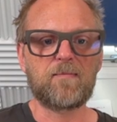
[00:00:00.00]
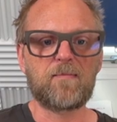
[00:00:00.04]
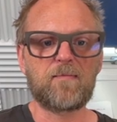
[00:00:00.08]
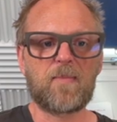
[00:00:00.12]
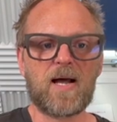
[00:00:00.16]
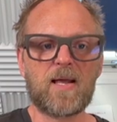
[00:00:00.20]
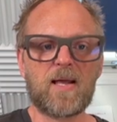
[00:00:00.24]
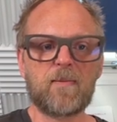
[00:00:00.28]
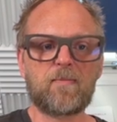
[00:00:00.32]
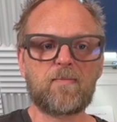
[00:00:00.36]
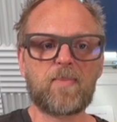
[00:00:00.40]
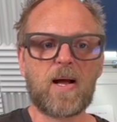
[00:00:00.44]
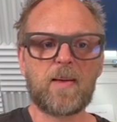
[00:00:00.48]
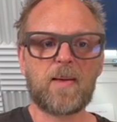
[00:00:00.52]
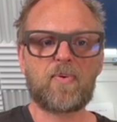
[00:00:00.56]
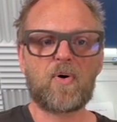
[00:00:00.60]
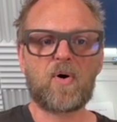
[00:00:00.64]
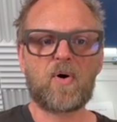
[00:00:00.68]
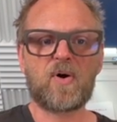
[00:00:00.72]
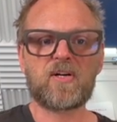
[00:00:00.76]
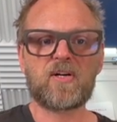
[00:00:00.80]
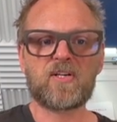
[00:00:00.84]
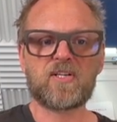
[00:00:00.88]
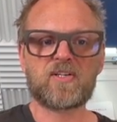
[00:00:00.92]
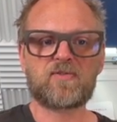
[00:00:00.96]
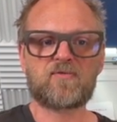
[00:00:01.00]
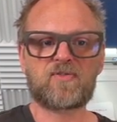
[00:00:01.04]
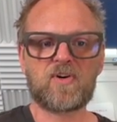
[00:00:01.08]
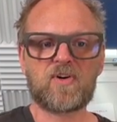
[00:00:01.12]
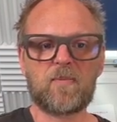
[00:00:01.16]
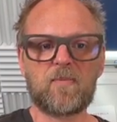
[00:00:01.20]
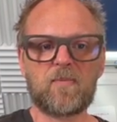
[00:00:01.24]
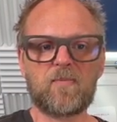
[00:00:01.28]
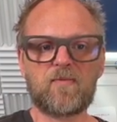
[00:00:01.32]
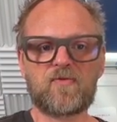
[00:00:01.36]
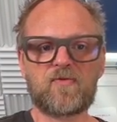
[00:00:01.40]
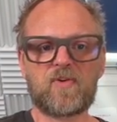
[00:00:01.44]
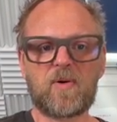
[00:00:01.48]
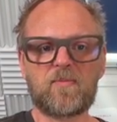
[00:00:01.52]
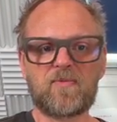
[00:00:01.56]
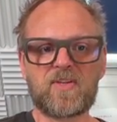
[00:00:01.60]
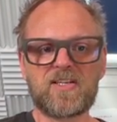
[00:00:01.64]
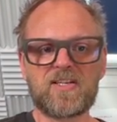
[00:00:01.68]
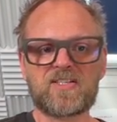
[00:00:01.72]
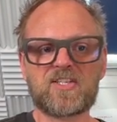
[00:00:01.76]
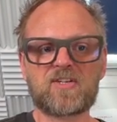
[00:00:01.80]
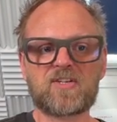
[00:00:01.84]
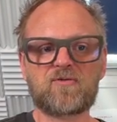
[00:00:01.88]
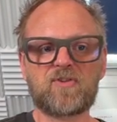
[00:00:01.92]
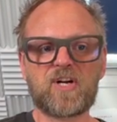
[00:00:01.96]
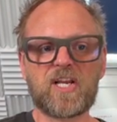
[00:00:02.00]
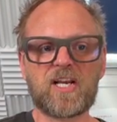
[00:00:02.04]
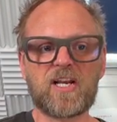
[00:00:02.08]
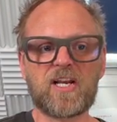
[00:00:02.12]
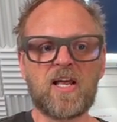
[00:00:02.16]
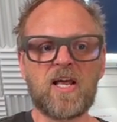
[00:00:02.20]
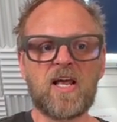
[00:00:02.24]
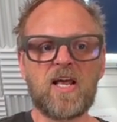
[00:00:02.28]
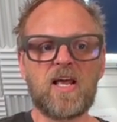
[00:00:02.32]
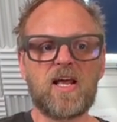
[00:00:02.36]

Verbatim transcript: my point is from this screen,